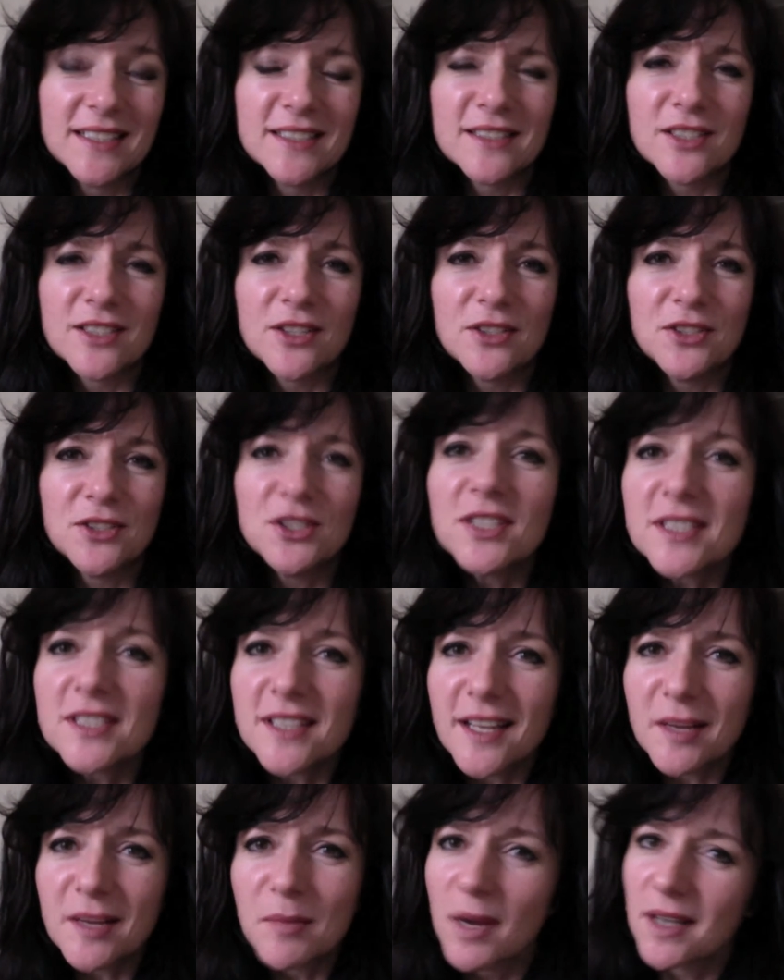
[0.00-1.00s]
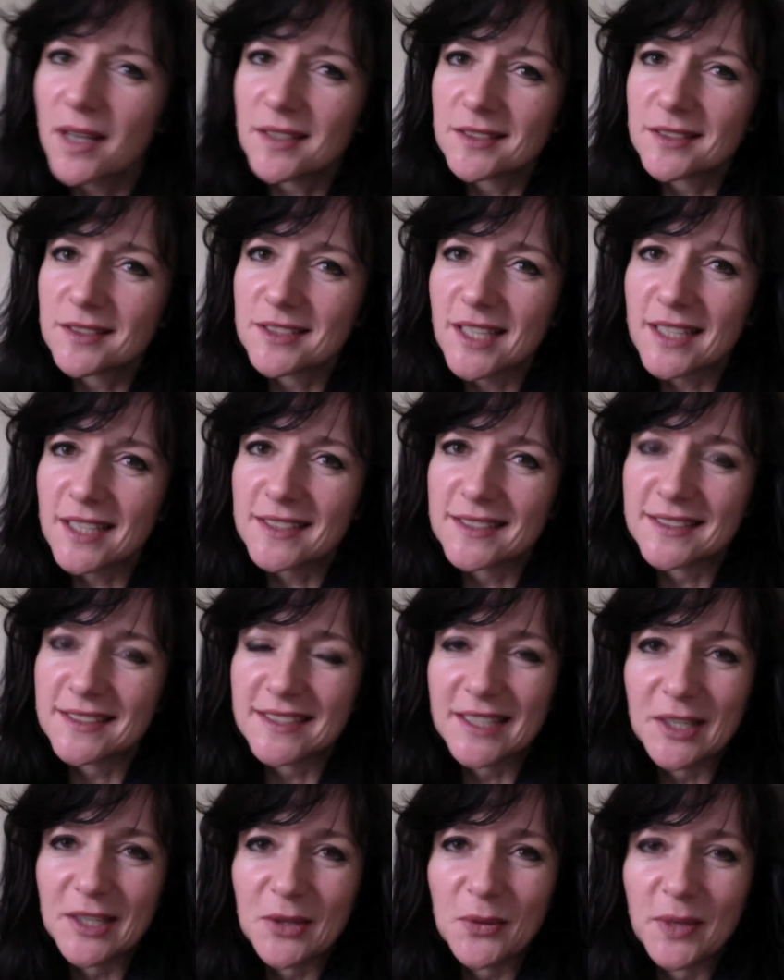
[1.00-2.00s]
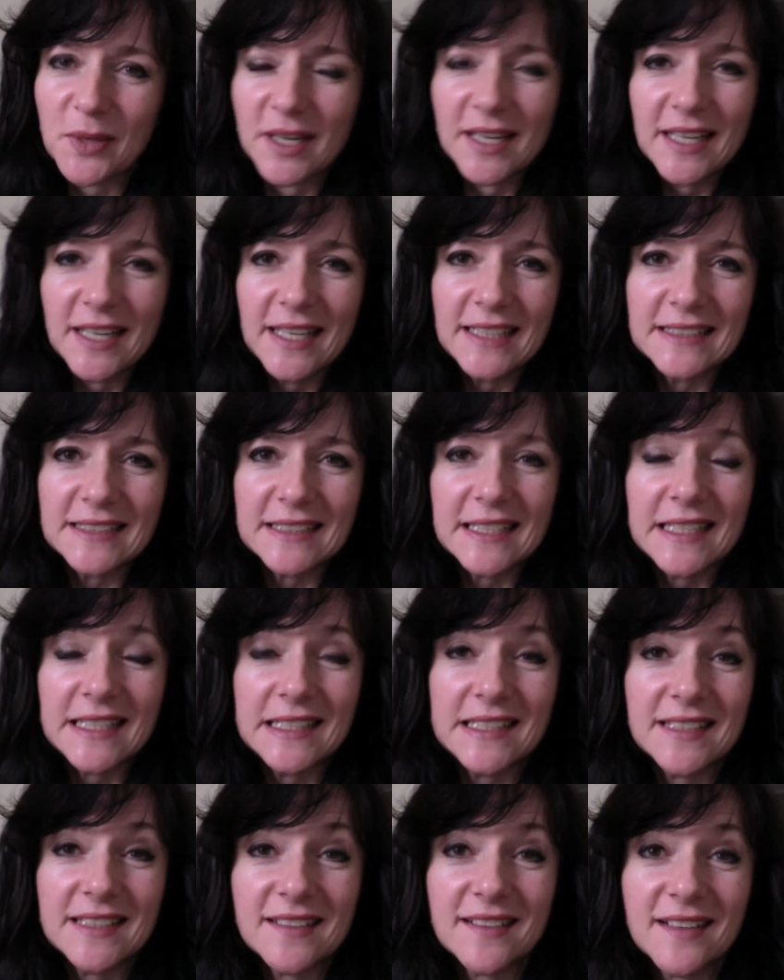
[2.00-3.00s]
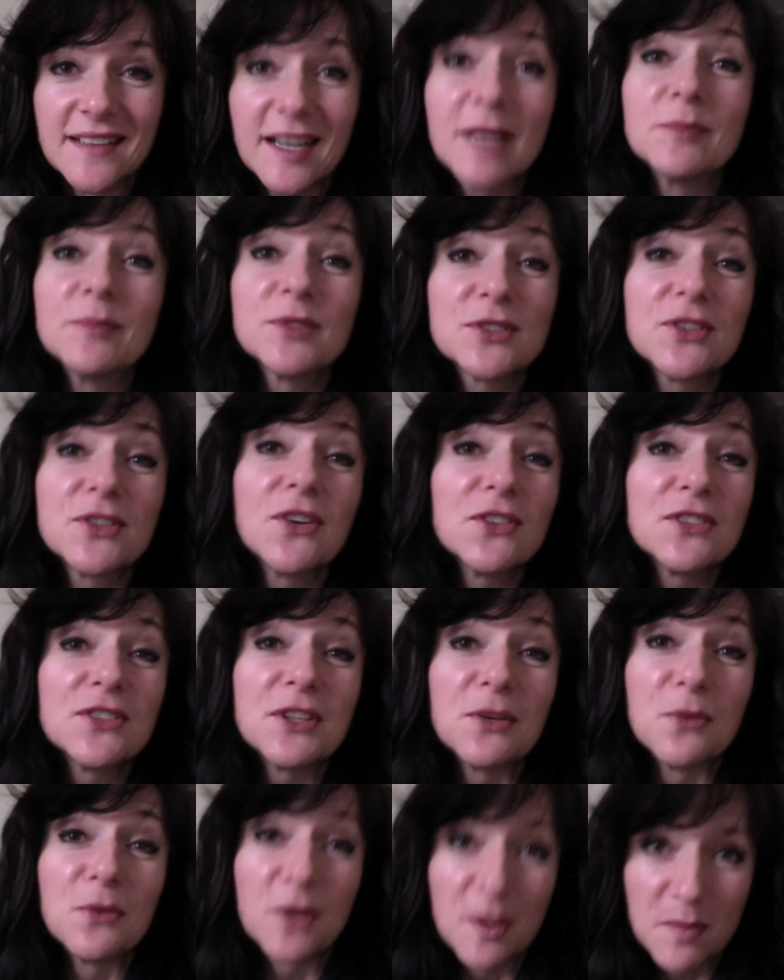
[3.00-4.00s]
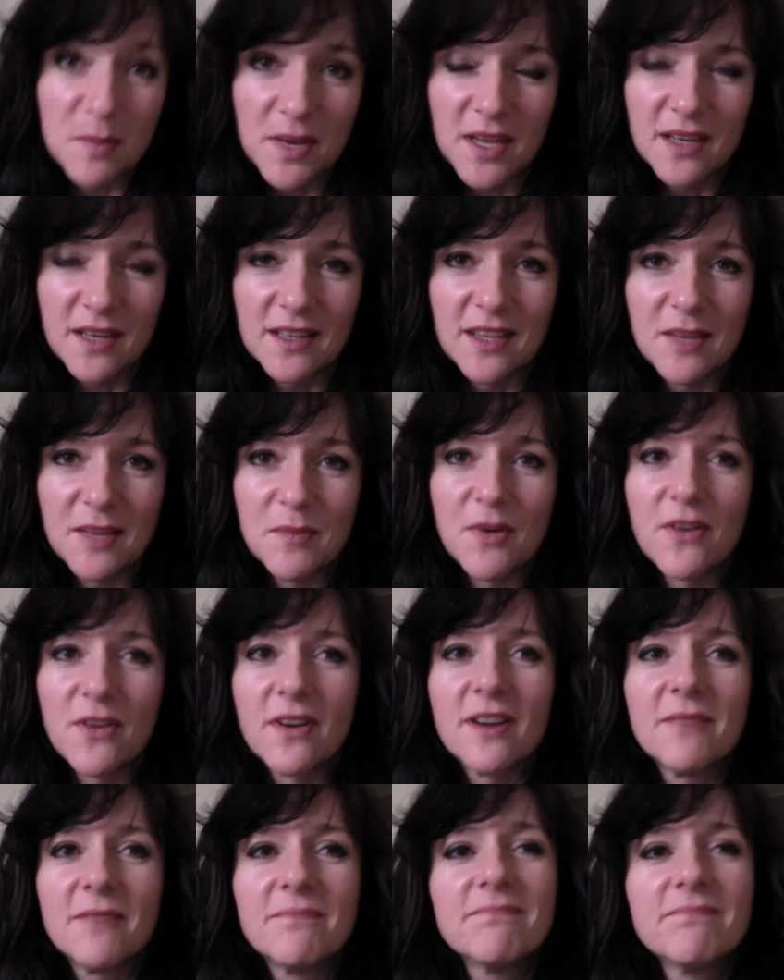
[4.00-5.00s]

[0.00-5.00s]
So just like Michael Jackson said when he said, I'm starting with a man in the mirror,